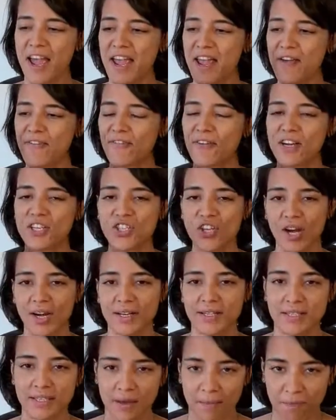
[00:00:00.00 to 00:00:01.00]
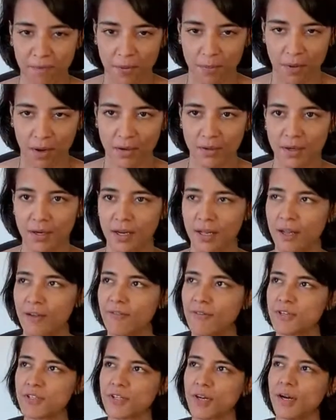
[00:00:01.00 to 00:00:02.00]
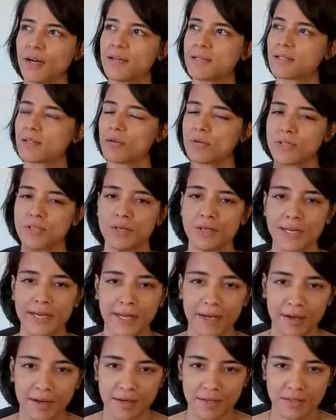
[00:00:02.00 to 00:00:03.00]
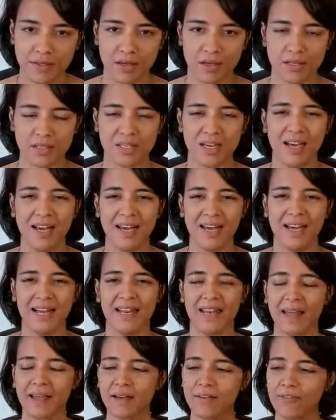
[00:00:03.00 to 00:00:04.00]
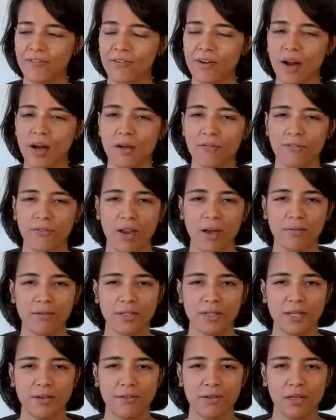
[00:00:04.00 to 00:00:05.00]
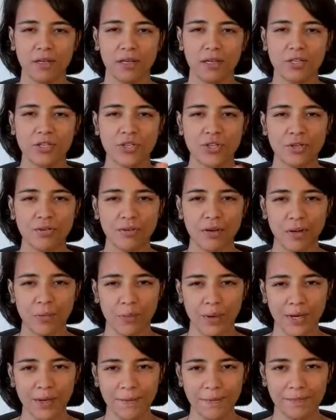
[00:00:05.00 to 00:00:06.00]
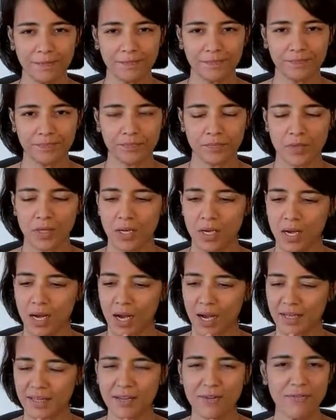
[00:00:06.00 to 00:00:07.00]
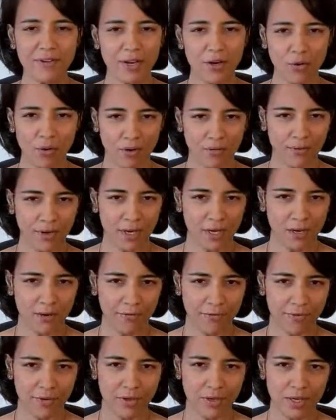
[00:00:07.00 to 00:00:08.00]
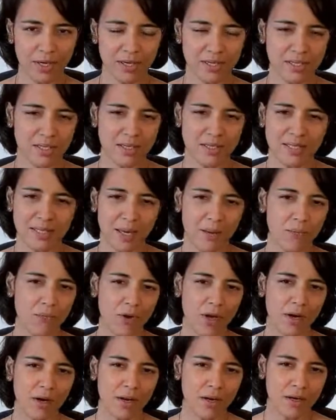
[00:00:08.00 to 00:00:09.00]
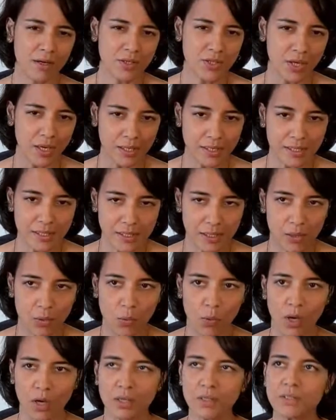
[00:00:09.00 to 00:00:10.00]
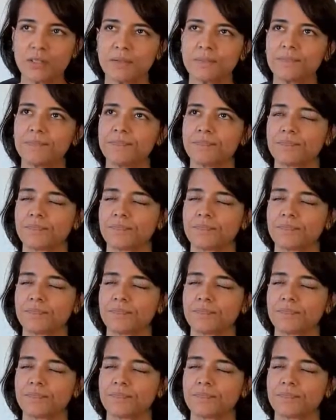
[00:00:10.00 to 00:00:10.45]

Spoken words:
If a child is reprimanded, if a child is constantly criticized, like a flower, they will shrivel away. I think we are not very different. It's the same where inner child still works.